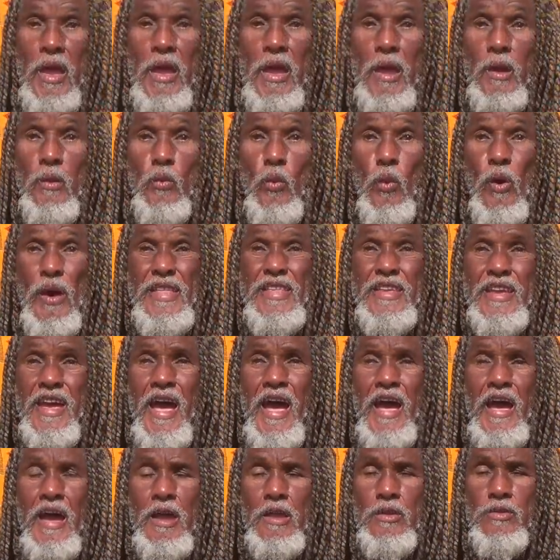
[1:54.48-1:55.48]
And what
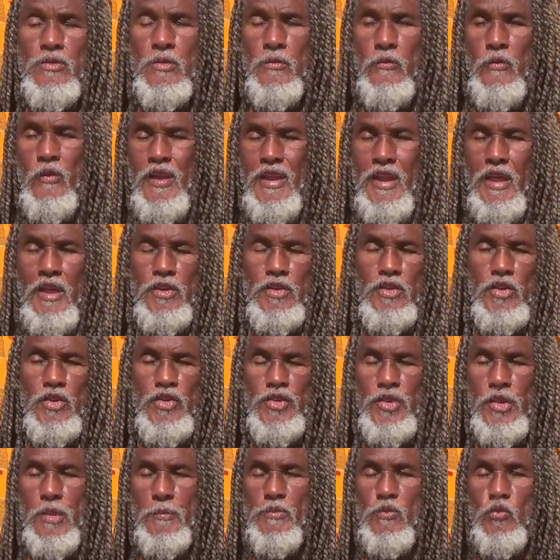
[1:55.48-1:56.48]
kinds of
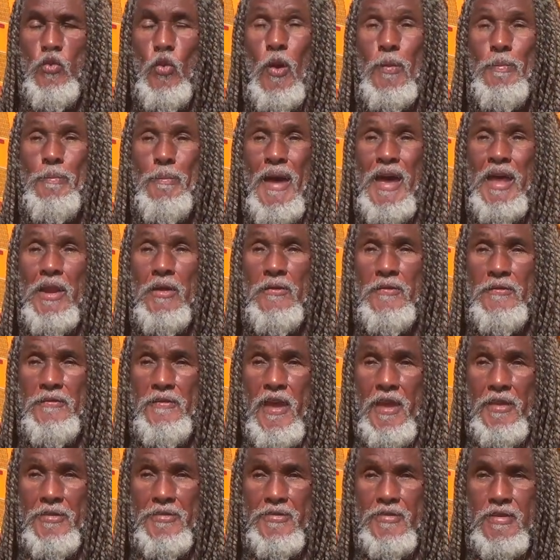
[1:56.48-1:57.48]
relationships would
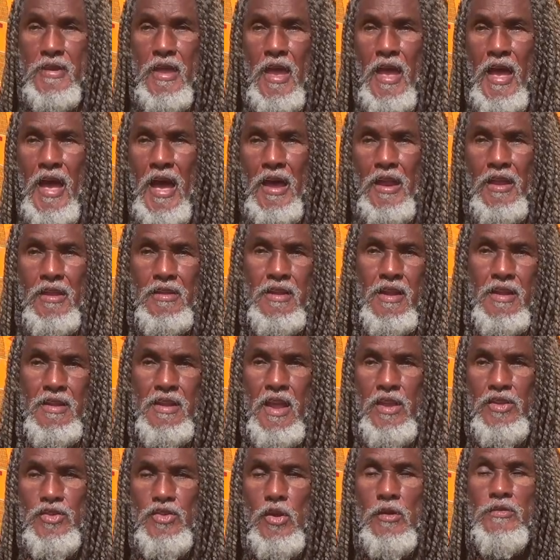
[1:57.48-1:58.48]
manifest out of the
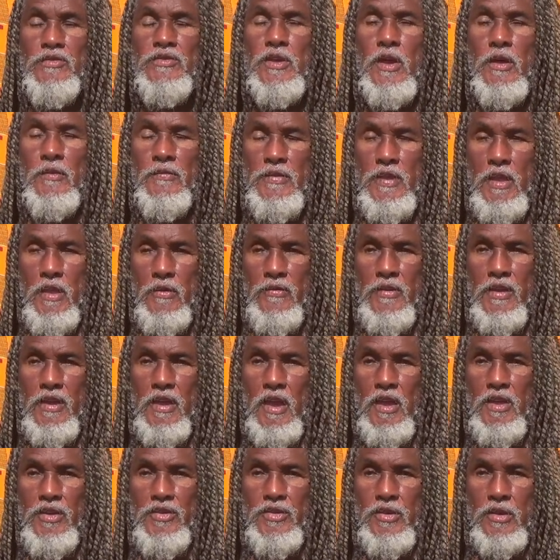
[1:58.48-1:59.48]
nature of self
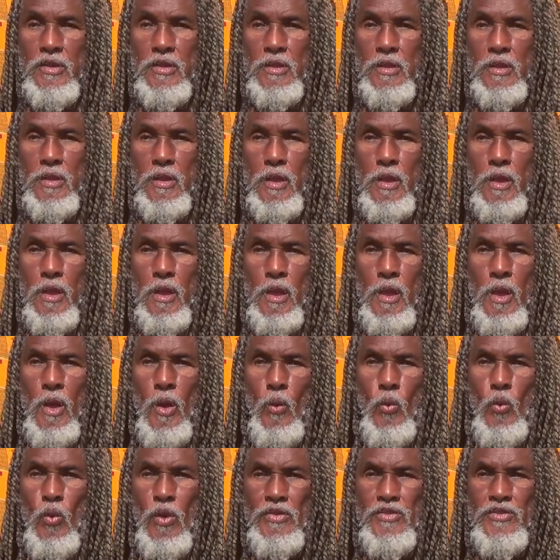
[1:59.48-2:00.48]
deification?
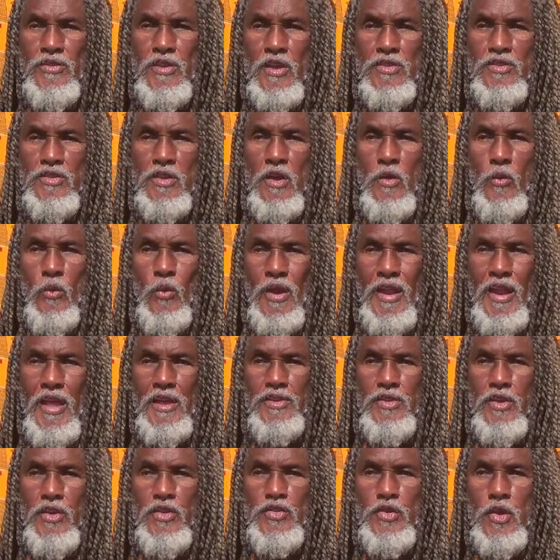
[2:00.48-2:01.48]
Would such a
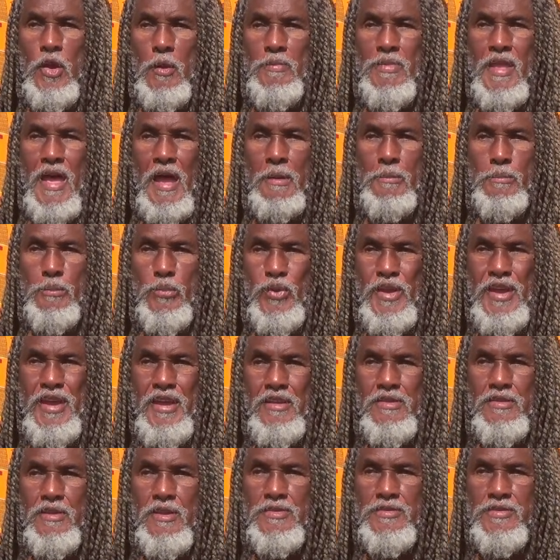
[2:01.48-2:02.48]
relationship not breed the